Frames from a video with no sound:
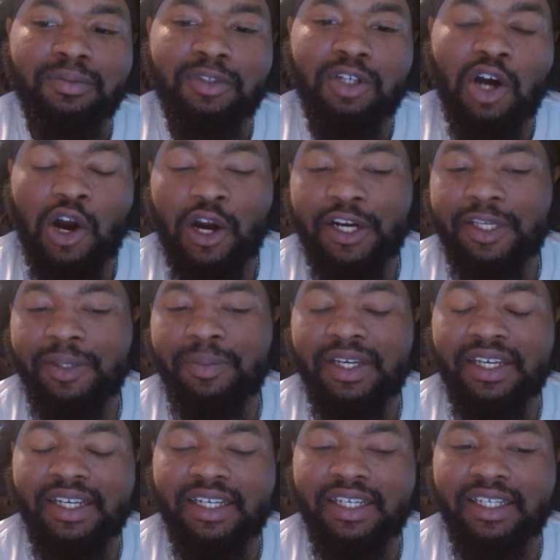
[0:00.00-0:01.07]
Cardi
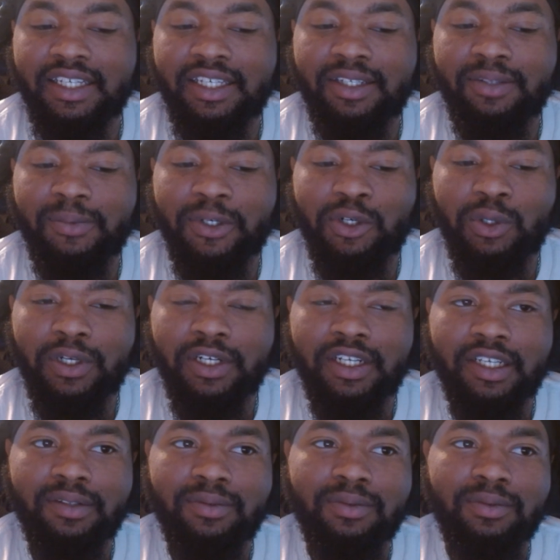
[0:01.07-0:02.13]
man, he
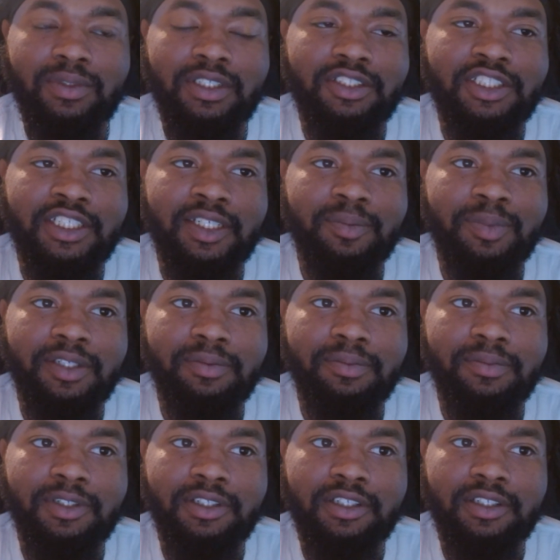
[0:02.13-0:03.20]
recorded one of the Chicken P,
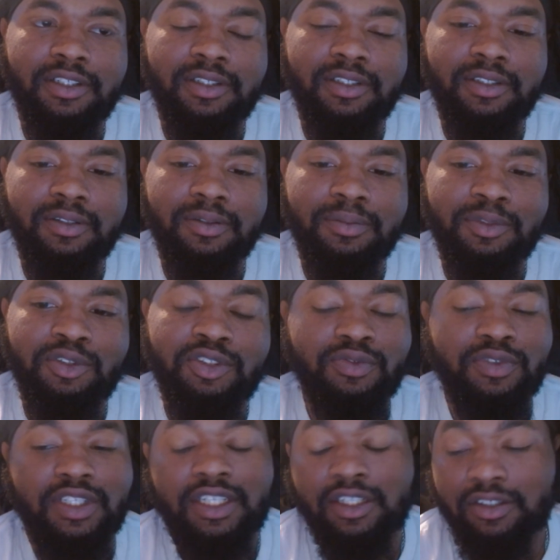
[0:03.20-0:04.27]
uh, music
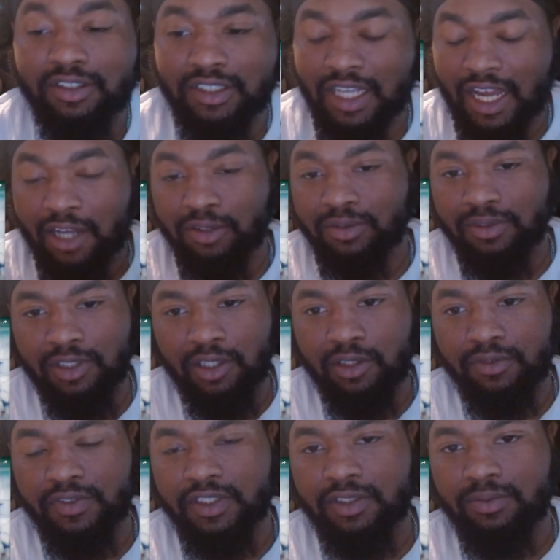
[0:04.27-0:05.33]
videos. I don't know
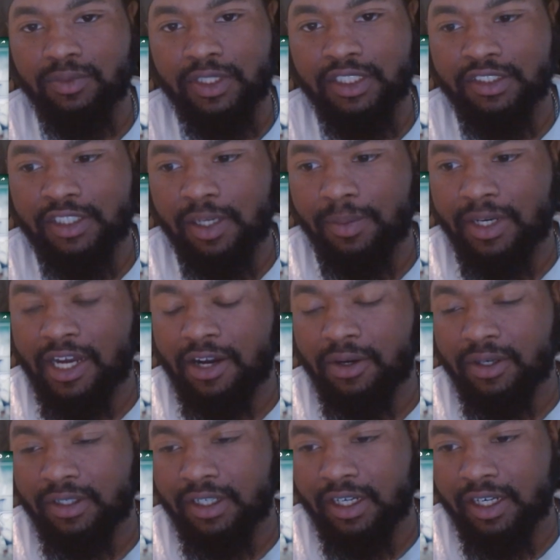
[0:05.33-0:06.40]
if it's when it's coming out
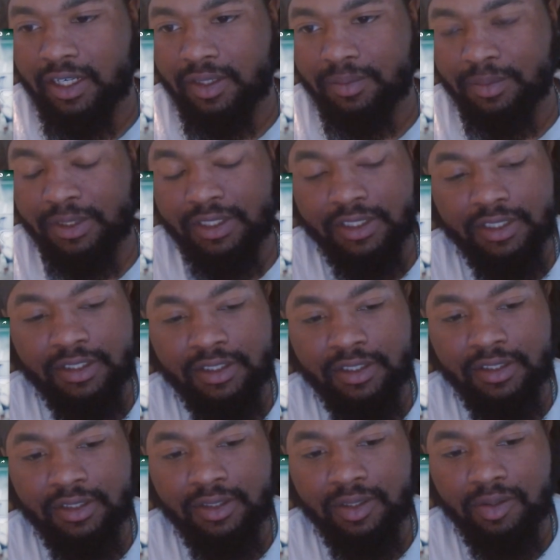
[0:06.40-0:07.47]
or not, but
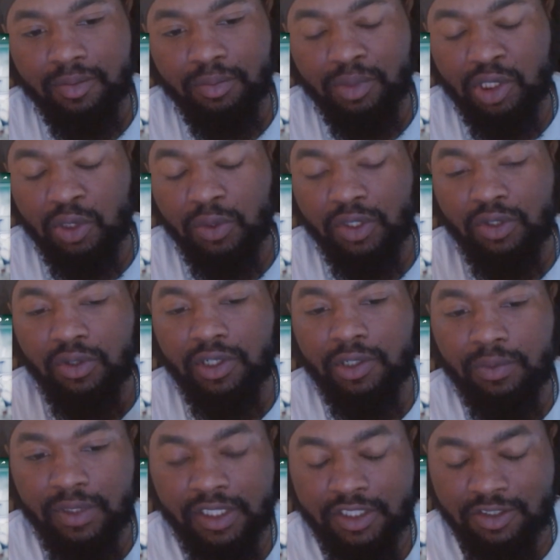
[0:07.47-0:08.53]
bro recorded
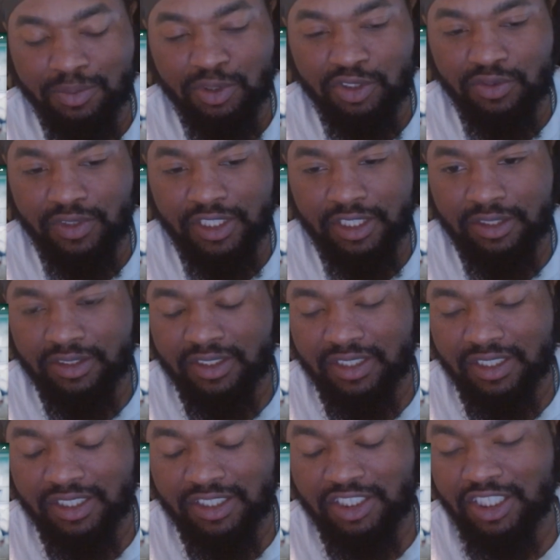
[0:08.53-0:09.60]
one of his music videos cause
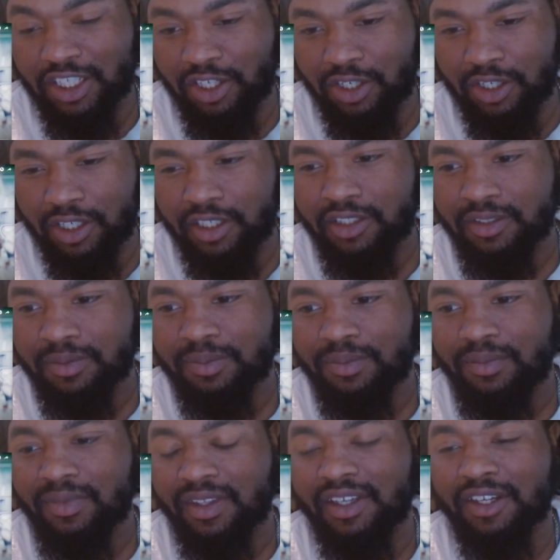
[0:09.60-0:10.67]
that shit hard.
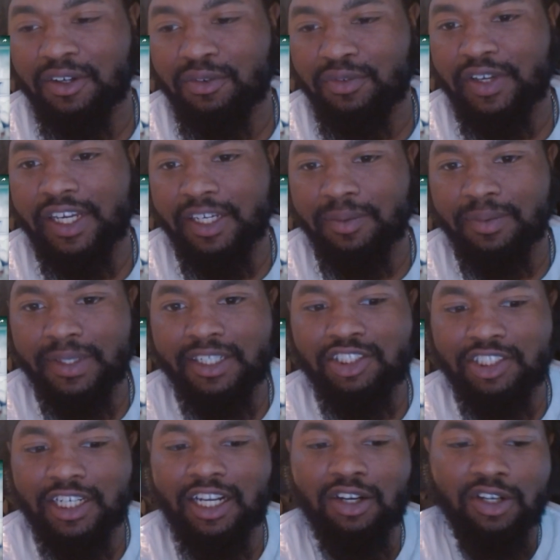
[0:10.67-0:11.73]
You don't fake it, man.
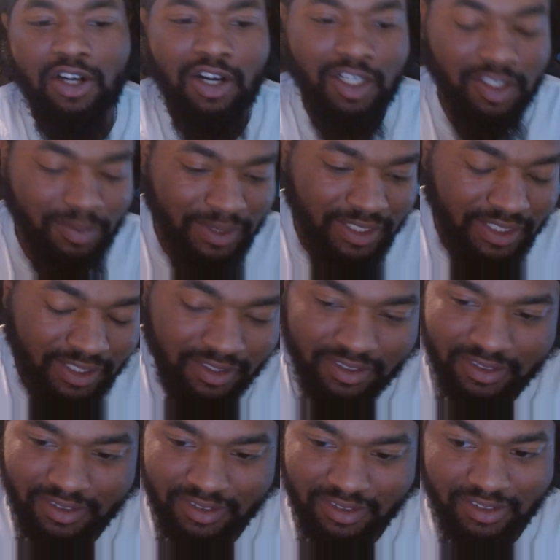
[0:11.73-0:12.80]
Shout out Cardi man.
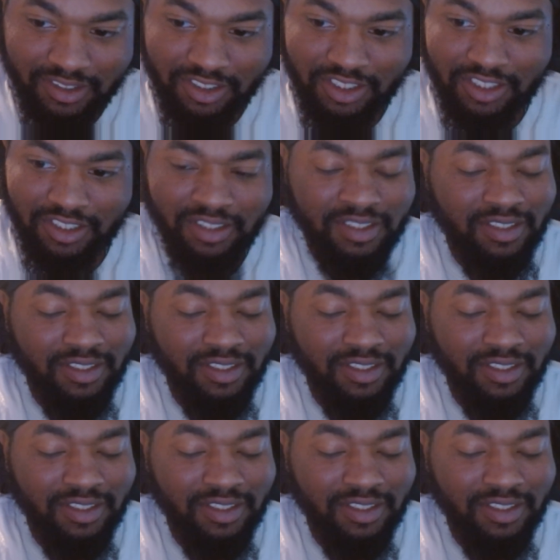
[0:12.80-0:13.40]
Shit.